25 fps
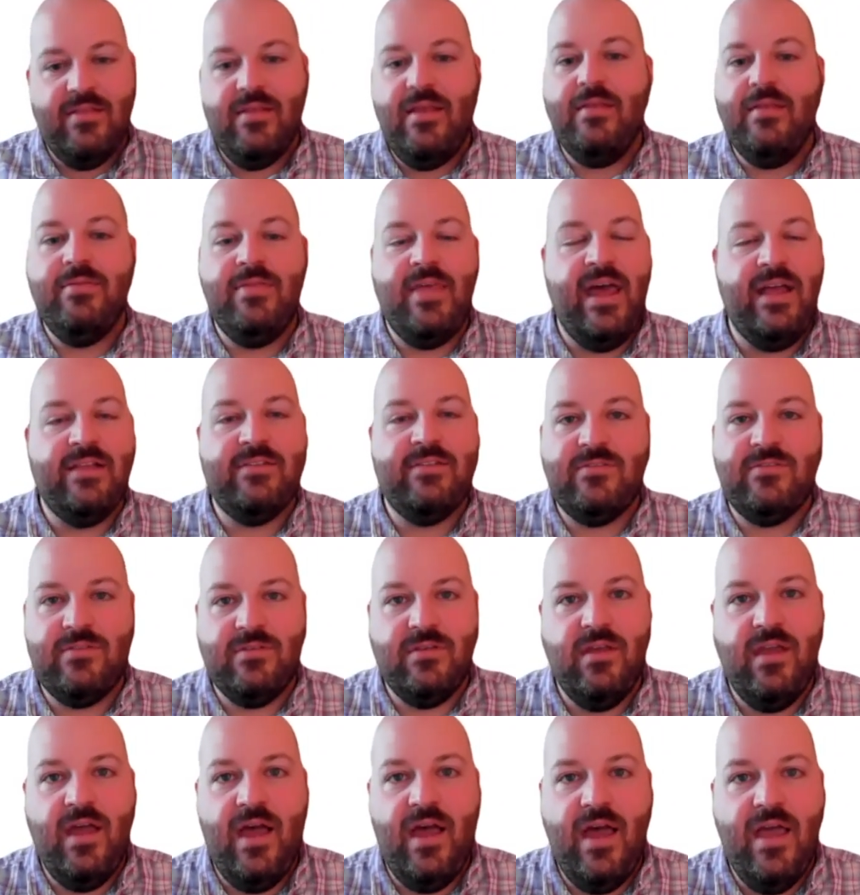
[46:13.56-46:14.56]
that's
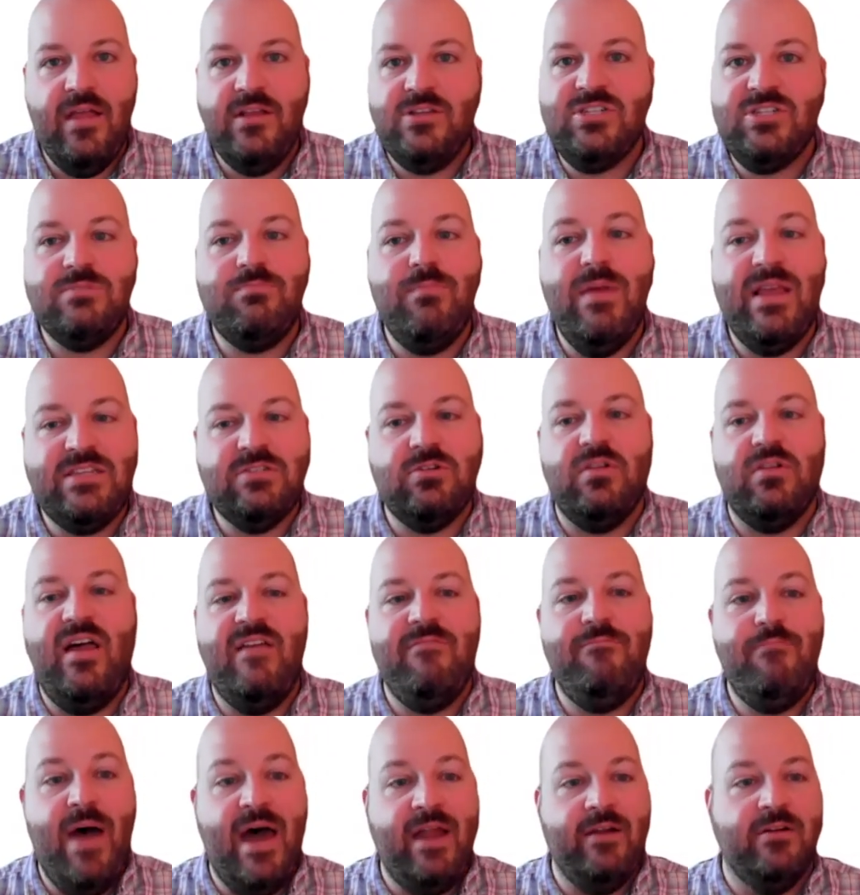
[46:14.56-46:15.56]
it just makes your life
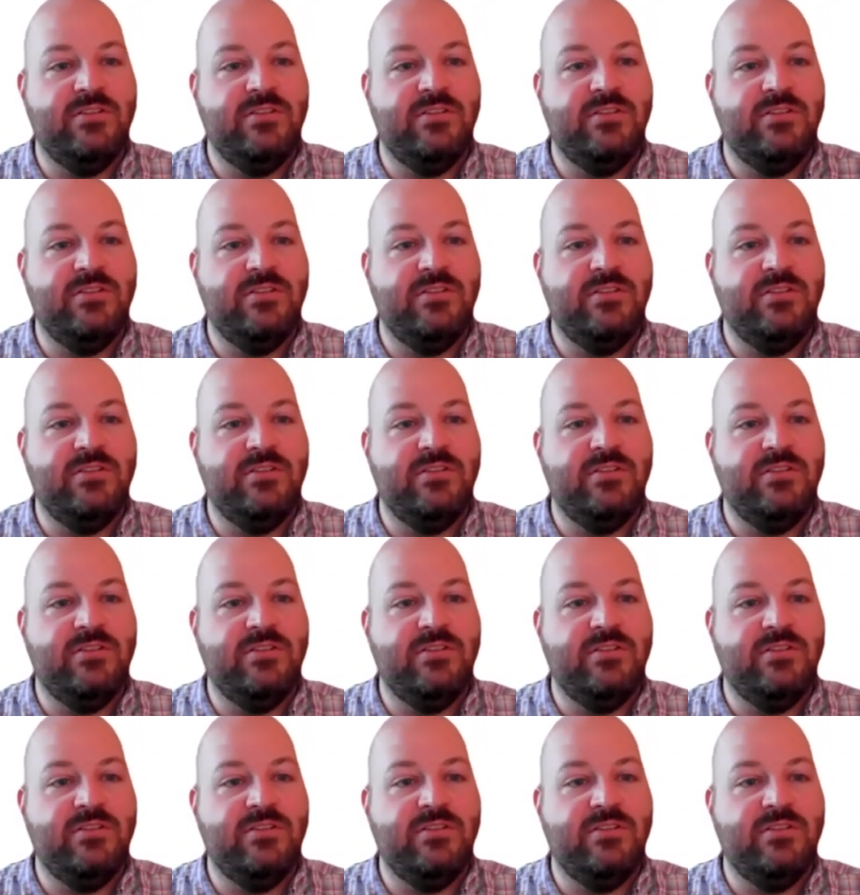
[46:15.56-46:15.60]
better.